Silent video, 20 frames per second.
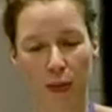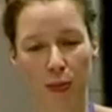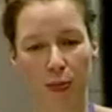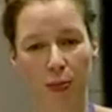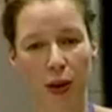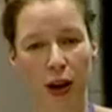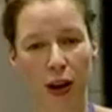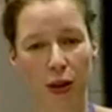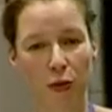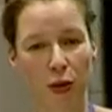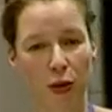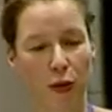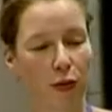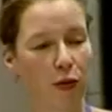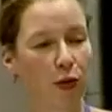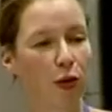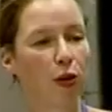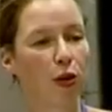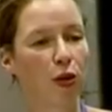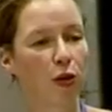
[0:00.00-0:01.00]
by
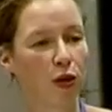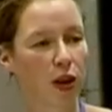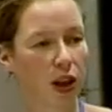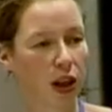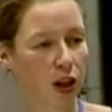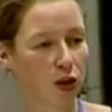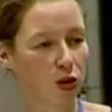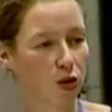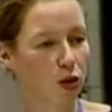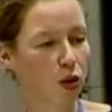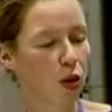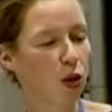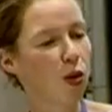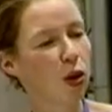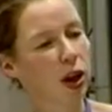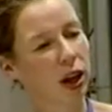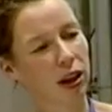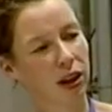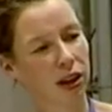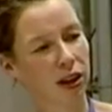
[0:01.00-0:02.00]
referring and
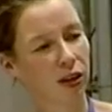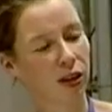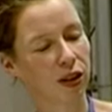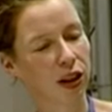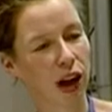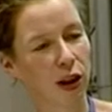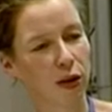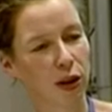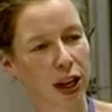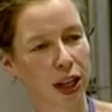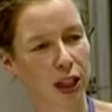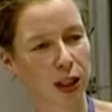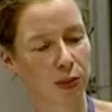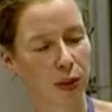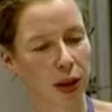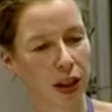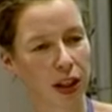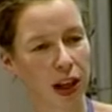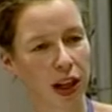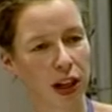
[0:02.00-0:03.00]
drawing on our
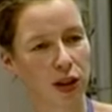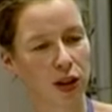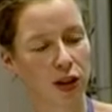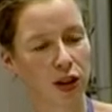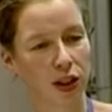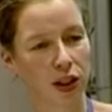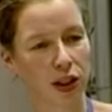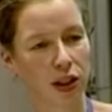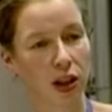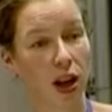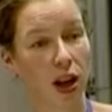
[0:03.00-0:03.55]
expectations,